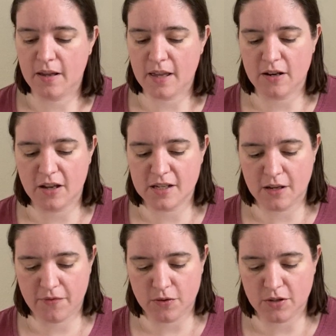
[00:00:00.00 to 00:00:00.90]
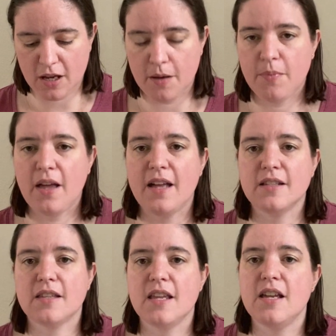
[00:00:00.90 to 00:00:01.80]
get nicely filled up
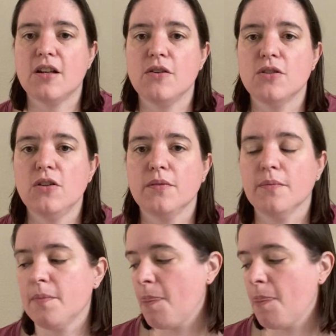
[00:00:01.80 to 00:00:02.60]
as the year goes on.